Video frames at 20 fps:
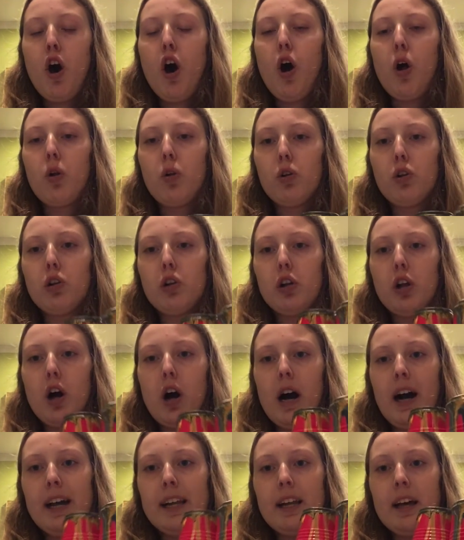a
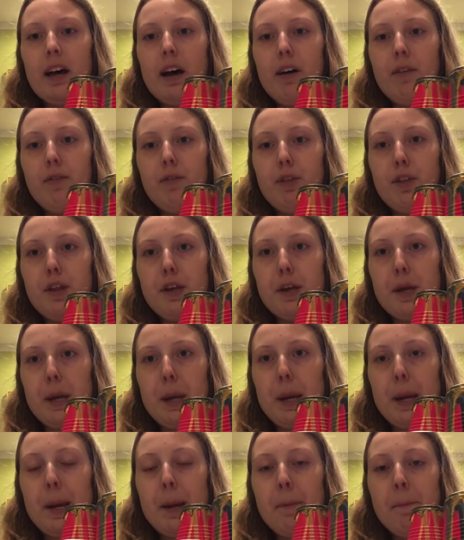lot of
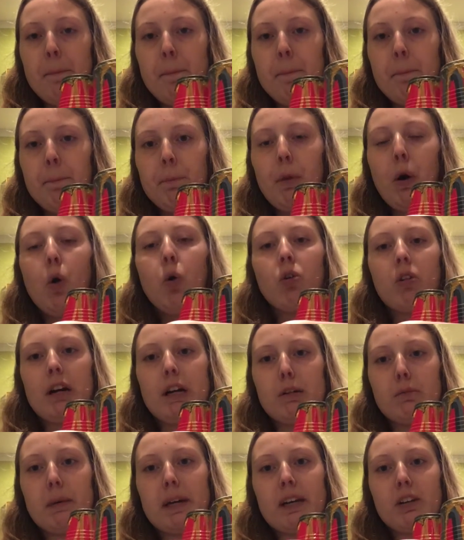the
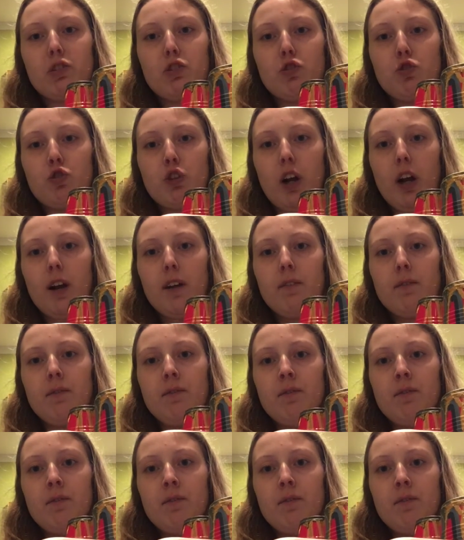pouring mixture.